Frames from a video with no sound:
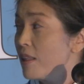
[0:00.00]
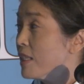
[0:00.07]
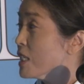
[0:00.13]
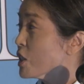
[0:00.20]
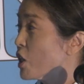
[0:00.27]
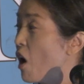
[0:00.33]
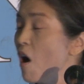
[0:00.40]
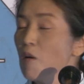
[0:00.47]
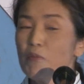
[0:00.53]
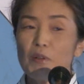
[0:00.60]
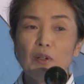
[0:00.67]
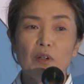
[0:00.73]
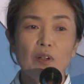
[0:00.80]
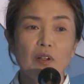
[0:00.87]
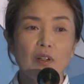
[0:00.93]
This
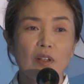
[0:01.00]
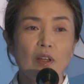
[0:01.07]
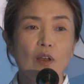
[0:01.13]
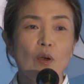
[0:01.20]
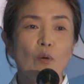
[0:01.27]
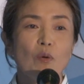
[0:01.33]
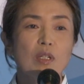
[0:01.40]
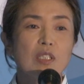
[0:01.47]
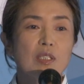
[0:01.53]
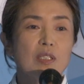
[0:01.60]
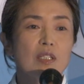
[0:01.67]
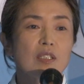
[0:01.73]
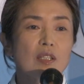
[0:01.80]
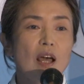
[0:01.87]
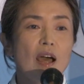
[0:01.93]
cover was
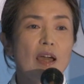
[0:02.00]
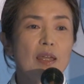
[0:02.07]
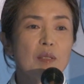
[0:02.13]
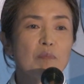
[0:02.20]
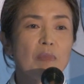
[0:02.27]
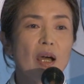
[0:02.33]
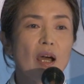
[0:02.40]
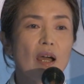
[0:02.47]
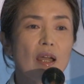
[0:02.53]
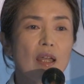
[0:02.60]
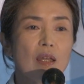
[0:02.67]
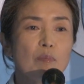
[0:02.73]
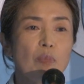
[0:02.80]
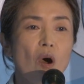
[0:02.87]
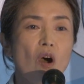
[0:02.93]
designed
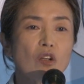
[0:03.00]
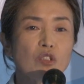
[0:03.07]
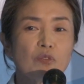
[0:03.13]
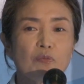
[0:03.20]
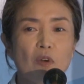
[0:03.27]
by Bosch